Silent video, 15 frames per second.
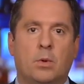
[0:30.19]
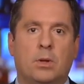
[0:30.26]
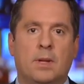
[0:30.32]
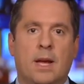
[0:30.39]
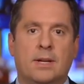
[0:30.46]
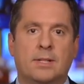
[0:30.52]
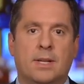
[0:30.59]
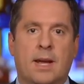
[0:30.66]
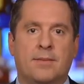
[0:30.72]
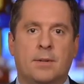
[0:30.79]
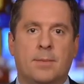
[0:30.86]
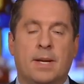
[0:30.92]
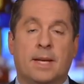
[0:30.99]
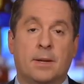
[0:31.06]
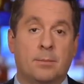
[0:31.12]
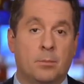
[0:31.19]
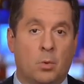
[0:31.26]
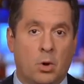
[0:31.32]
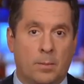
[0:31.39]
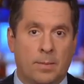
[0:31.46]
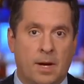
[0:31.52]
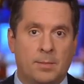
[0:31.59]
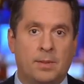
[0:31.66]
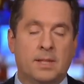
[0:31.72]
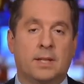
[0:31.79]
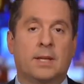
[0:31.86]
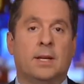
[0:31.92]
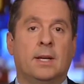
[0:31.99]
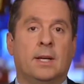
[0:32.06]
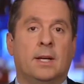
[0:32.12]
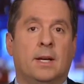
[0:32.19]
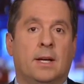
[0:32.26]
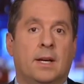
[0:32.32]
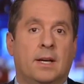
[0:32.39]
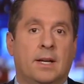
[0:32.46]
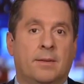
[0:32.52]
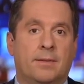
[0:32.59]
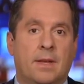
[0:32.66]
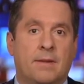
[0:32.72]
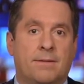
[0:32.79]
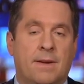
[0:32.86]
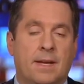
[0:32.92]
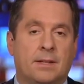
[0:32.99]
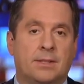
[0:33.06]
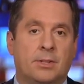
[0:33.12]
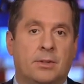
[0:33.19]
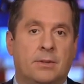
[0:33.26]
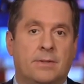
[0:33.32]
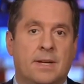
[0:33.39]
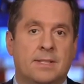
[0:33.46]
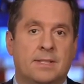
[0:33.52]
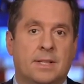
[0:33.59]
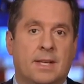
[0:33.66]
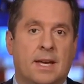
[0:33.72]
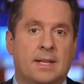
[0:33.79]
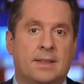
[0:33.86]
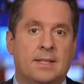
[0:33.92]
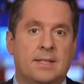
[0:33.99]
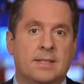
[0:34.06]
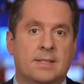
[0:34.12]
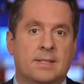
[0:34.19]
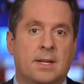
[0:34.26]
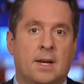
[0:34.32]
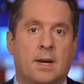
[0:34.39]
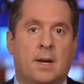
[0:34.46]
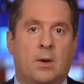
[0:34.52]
We'll actually have to make it more public if they fail to investigate this.